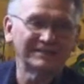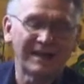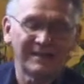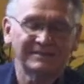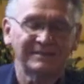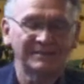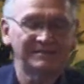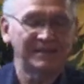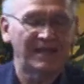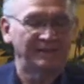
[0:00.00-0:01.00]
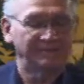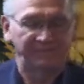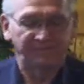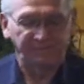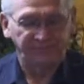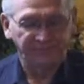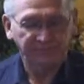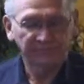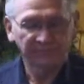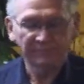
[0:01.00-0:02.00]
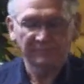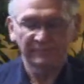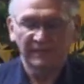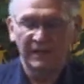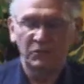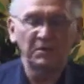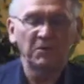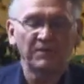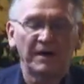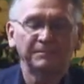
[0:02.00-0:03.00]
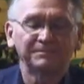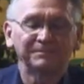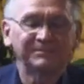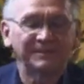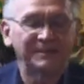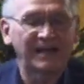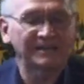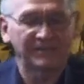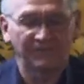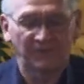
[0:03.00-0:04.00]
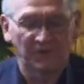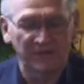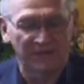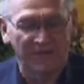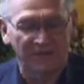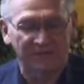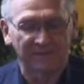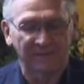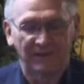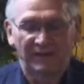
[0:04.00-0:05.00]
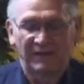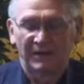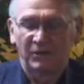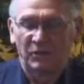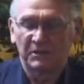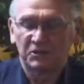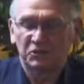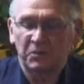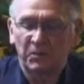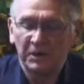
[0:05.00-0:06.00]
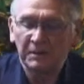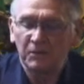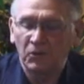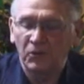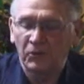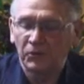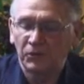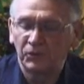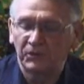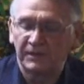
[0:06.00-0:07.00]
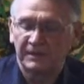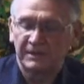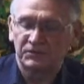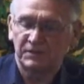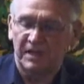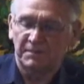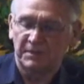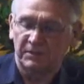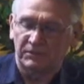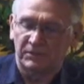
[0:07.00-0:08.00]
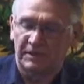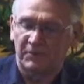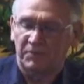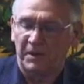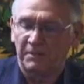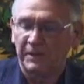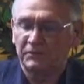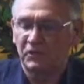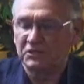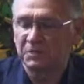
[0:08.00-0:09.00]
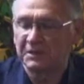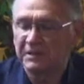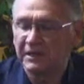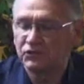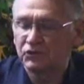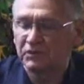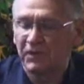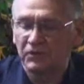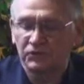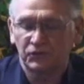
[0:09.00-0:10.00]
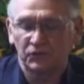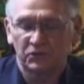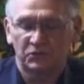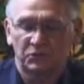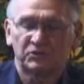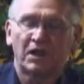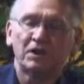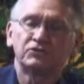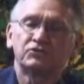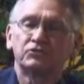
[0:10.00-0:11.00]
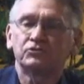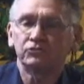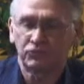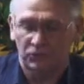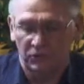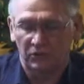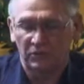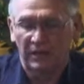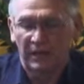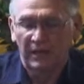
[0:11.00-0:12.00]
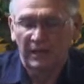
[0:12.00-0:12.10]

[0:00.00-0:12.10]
in 1910. Then we move up to 1947, when the Supreme Court ruled that the state bill to give public transportation of all students was constitutional